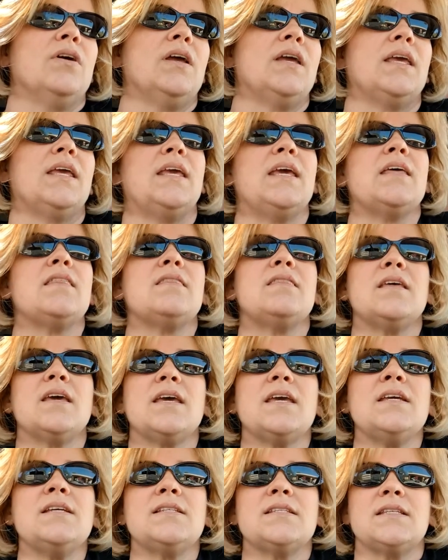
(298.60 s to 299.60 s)
get the
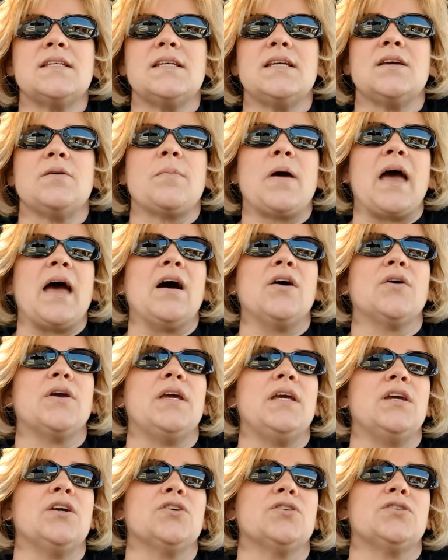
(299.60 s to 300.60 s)
ECM out
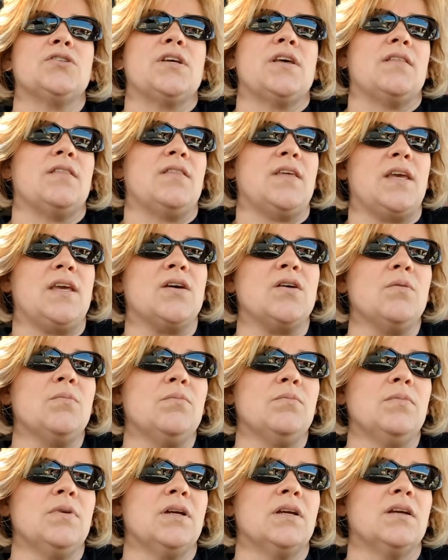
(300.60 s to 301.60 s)
here to
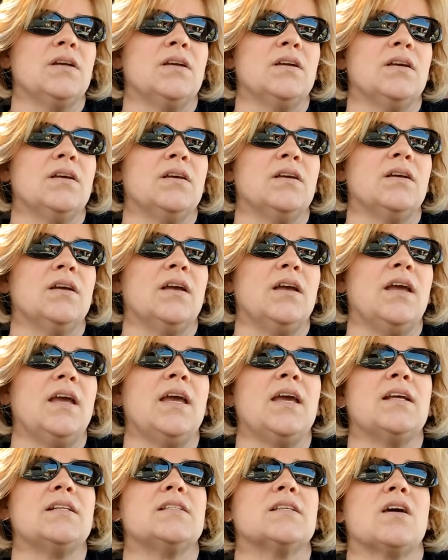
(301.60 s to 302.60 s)
them,
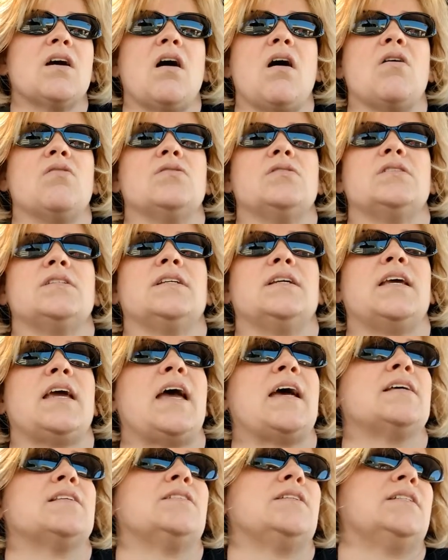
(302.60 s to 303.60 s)
it's costing
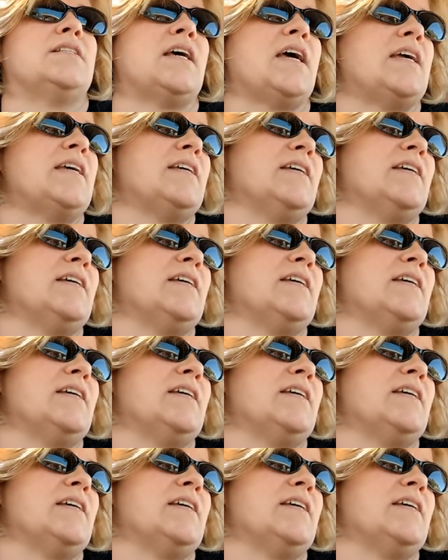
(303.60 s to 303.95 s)
gas to take